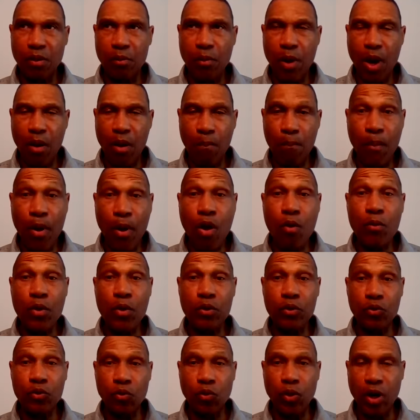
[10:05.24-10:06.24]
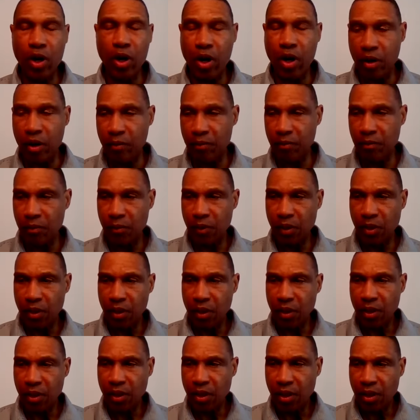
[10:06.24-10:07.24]
a moment where,
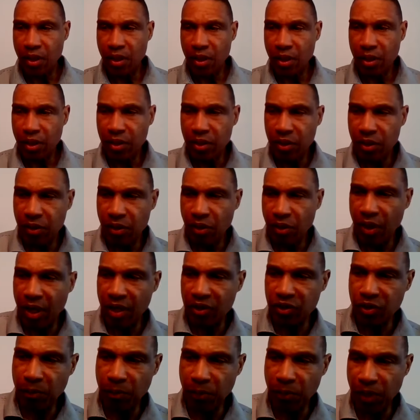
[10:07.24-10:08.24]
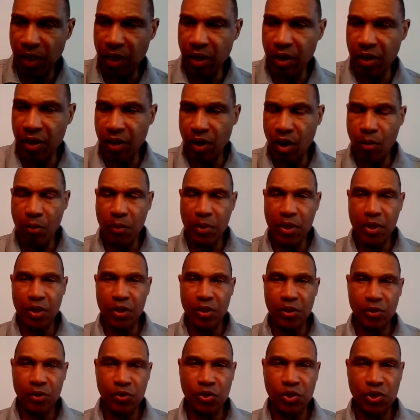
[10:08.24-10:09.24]
you know, as a player, I'm in
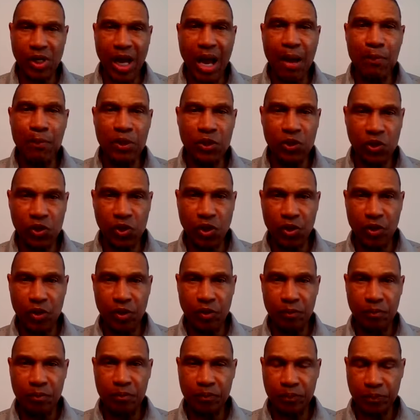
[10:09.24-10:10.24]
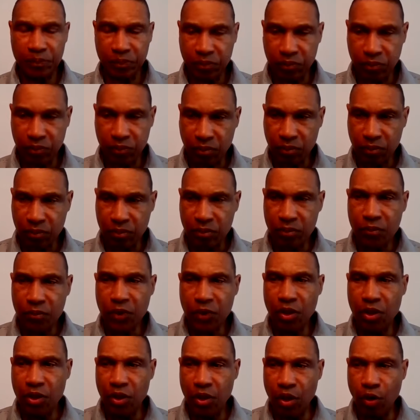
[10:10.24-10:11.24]
a shopping center
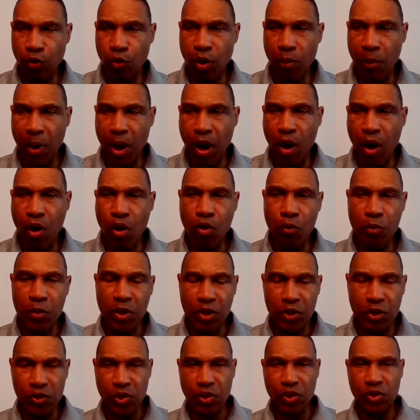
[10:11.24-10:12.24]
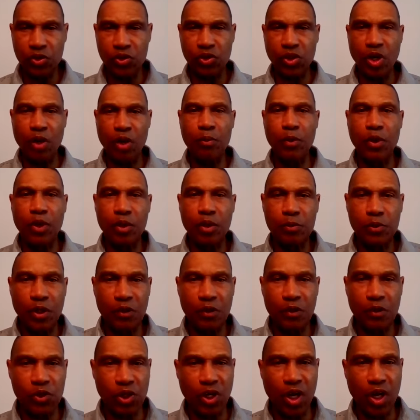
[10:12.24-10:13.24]
near where my home is in the
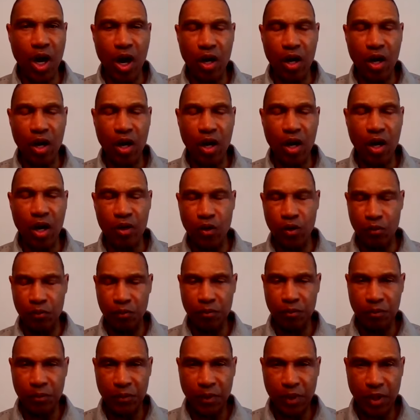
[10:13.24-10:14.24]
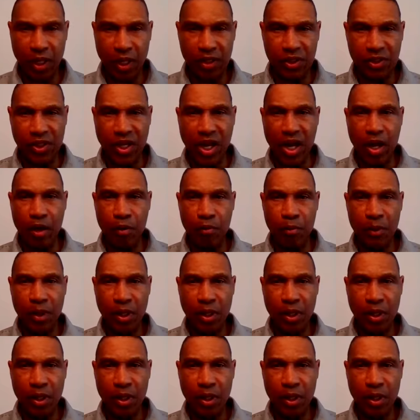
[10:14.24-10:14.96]
suburbs of Chicago at the time.